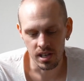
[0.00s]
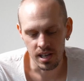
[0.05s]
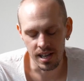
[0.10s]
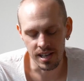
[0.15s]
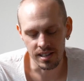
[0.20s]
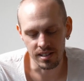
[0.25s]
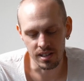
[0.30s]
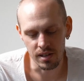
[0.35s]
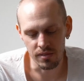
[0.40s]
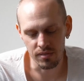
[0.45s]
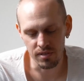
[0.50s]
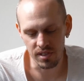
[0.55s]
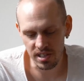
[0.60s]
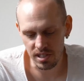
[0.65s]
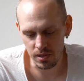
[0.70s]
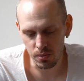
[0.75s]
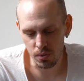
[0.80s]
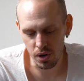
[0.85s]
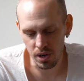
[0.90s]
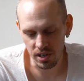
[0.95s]
And if
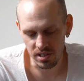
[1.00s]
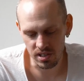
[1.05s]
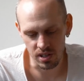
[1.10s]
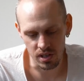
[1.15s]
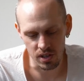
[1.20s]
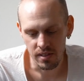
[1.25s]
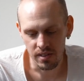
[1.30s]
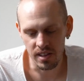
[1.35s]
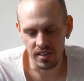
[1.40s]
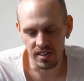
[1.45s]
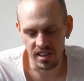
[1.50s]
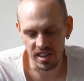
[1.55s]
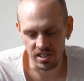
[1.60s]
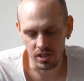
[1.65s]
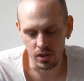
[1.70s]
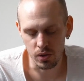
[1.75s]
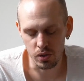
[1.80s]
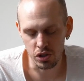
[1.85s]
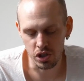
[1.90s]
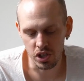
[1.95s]
this works, then there's
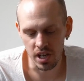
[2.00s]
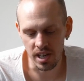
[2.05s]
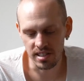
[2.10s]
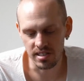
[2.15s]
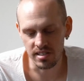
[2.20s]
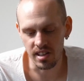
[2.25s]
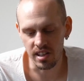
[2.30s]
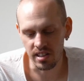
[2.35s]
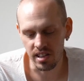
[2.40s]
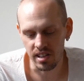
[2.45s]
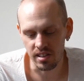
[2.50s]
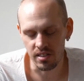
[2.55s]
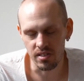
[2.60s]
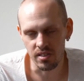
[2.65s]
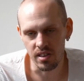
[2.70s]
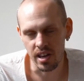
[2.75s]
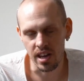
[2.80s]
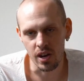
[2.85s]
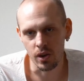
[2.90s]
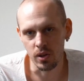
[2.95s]
a good chance that
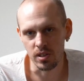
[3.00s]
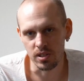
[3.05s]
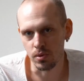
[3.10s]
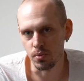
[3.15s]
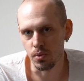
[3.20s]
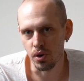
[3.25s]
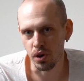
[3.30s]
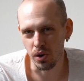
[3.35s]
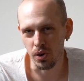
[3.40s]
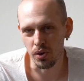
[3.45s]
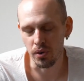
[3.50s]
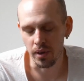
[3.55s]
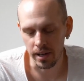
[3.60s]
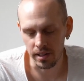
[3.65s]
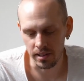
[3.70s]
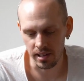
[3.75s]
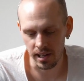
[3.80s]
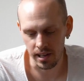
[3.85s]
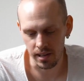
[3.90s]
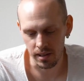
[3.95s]
they also work
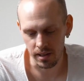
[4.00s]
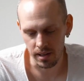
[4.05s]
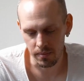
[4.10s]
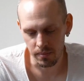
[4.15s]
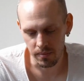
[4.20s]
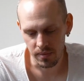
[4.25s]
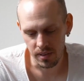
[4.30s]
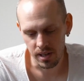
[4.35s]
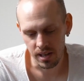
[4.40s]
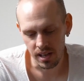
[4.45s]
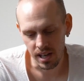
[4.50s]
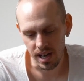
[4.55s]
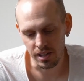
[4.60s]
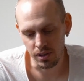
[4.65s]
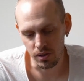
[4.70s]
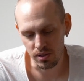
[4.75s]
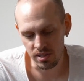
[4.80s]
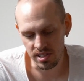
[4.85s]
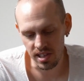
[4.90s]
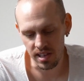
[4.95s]
correctly. I
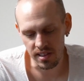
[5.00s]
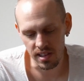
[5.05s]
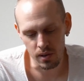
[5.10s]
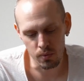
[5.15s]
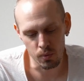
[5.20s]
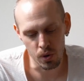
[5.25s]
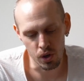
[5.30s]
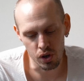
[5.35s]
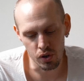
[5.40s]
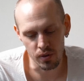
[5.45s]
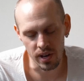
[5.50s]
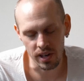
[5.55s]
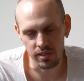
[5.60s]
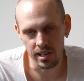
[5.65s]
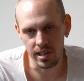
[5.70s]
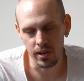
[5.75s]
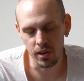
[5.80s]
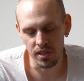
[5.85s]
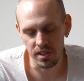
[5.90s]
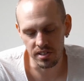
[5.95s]
don't say they work
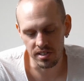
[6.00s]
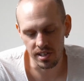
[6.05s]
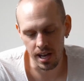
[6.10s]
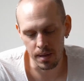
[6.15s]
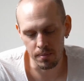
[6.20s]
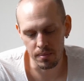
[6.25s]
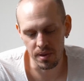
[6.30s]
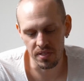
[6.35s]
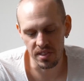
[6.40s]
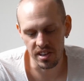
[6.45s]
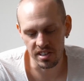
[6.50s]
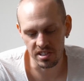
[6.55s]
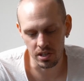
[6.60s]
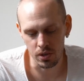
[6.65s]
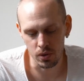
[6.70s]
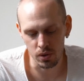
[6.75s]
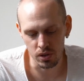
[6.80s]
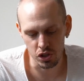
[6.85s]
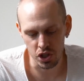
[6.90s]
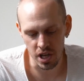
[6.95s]
correctly all the time, but there's a
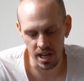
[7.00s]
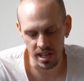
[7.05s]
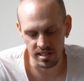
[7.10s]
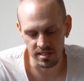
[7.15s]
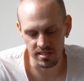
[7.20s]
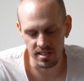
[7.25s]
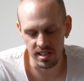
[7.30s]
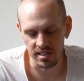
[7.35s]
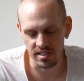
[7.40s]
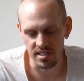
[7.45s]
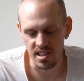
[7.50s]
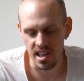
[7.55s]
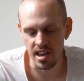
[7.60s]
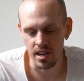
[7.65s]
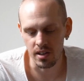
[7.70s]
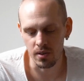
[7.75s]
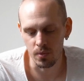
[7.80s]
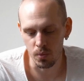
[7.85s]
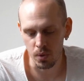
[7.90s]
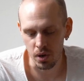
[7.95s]
good chance that
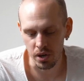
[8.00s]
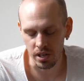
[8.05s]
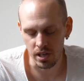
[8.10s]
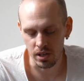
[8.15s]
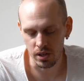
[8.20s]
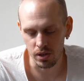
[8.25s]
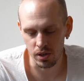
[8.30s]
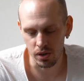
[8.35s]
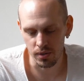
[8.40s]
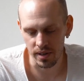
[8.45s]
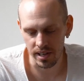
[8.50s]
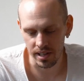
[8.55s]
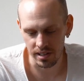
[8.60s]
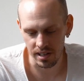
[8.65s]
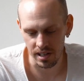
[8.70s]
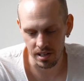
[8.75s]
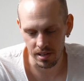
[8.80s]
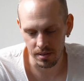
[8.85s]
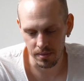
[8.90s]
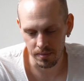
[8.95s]
they work
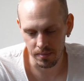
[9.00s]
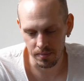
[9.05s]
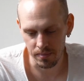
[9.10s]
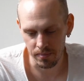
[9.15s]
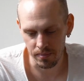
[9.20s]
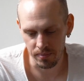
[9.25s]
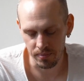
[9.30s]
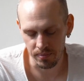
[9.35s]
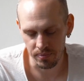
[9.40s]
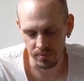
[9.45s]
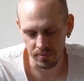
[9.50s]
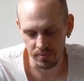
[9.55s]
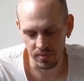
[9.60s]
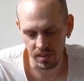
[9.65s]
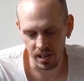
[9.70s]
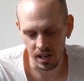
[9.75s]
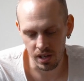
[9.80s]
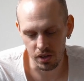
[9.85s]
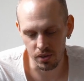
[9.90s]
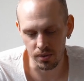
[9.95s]
correctly.
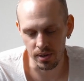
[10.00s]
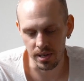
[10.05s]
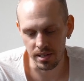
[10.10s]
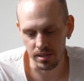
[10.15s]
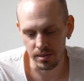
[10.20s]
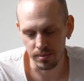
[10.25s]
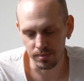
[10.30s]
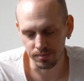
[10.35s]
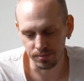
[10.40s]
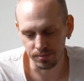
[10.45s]
Great.